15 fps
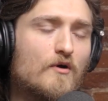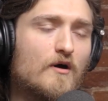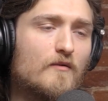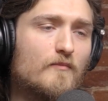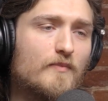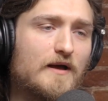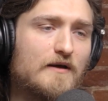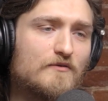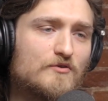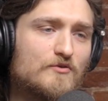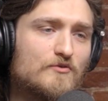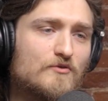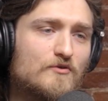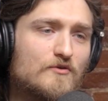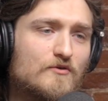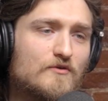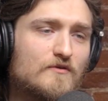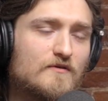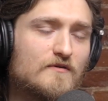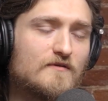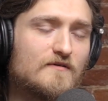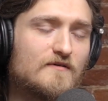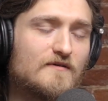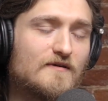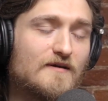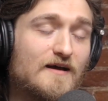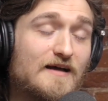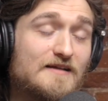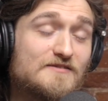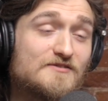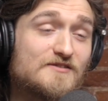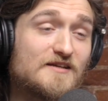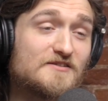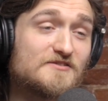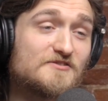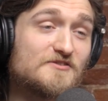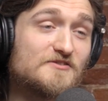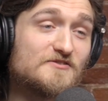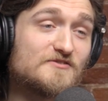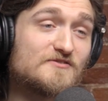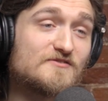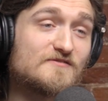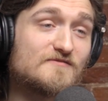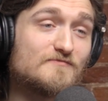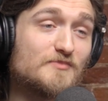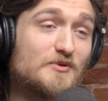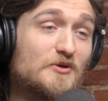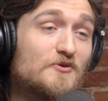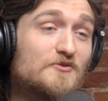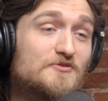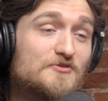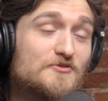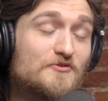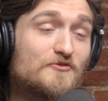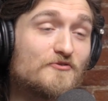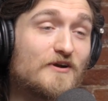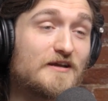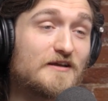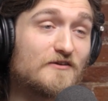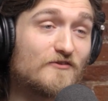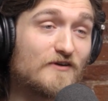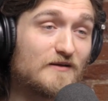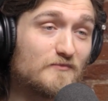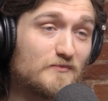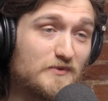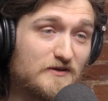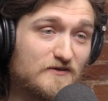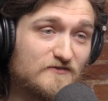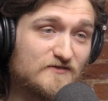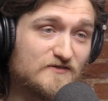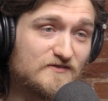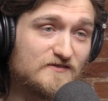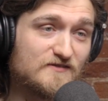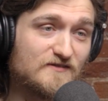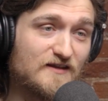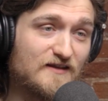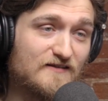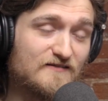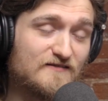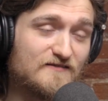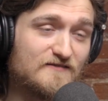about your ancestors beyond your great-grandparents then?